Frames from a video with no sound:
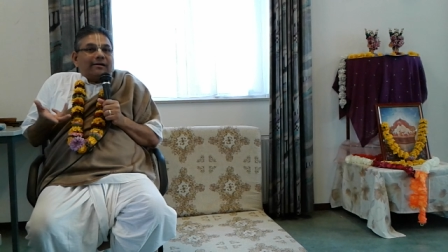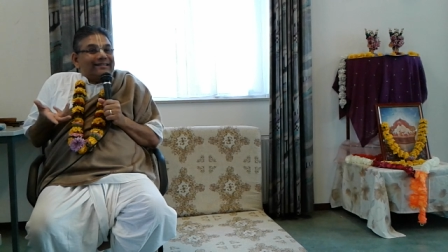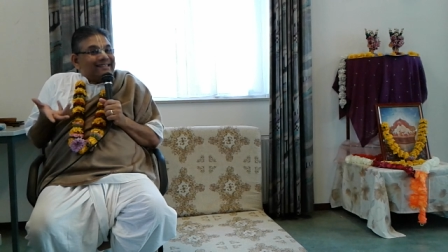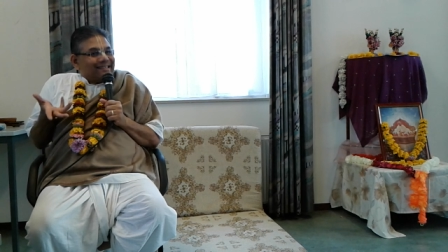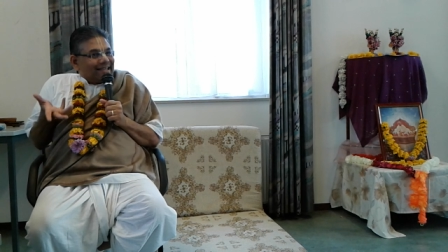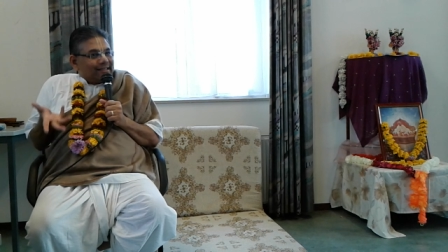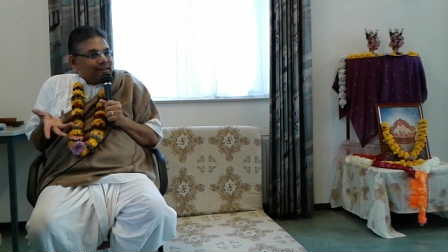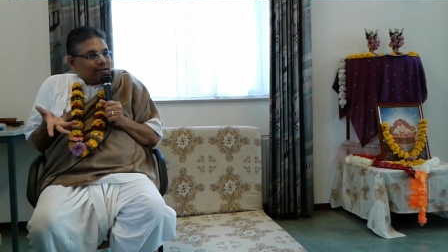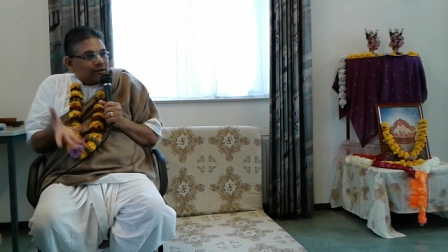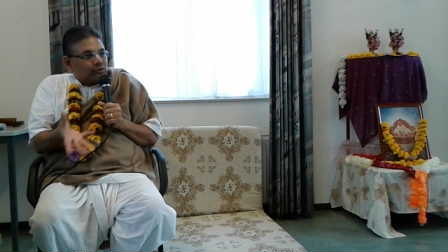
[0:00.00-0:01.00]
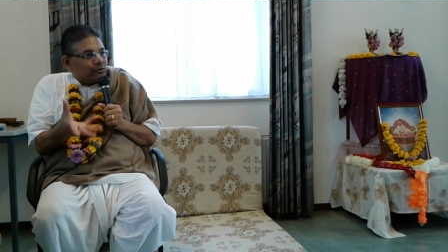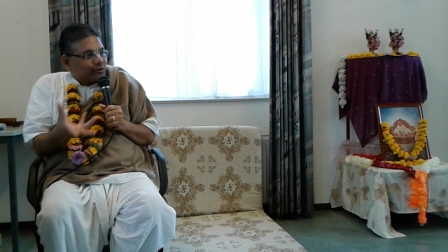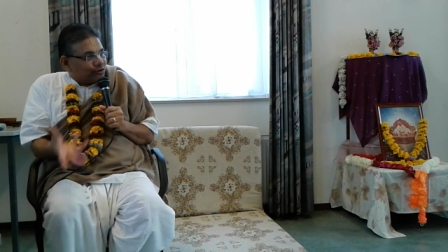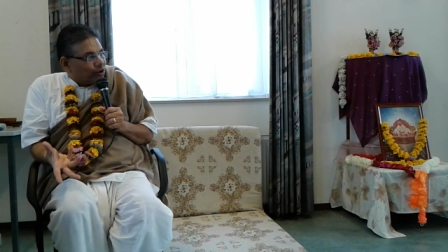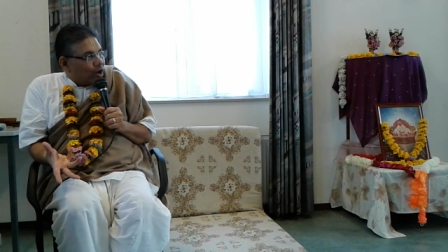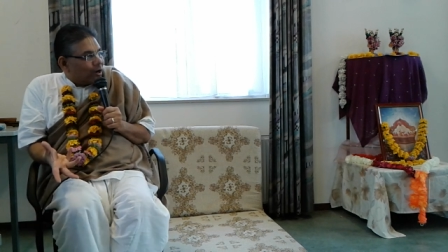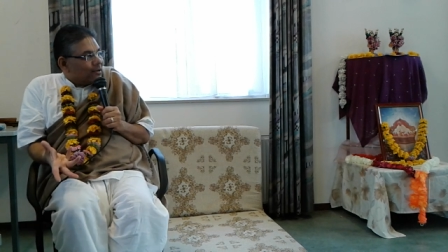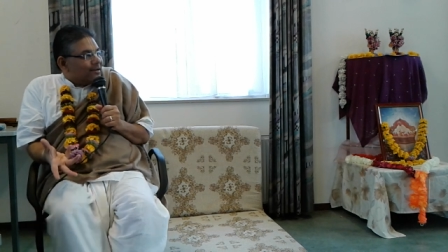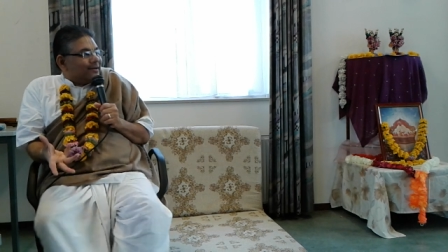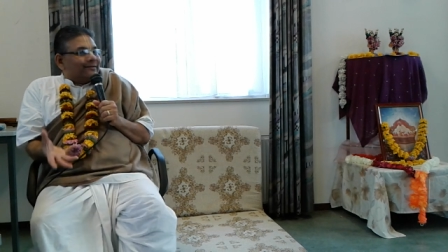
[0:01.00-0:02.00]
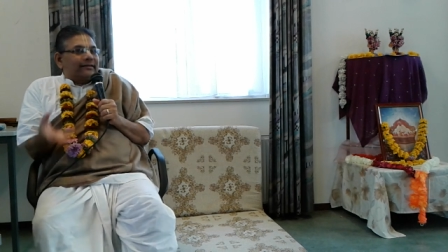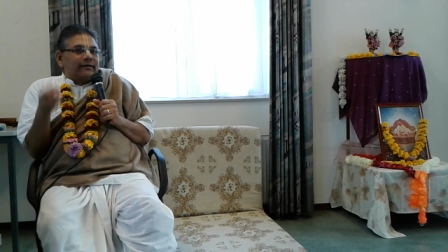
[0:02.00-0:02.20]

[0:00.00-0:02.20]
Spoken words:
the senses are so strong that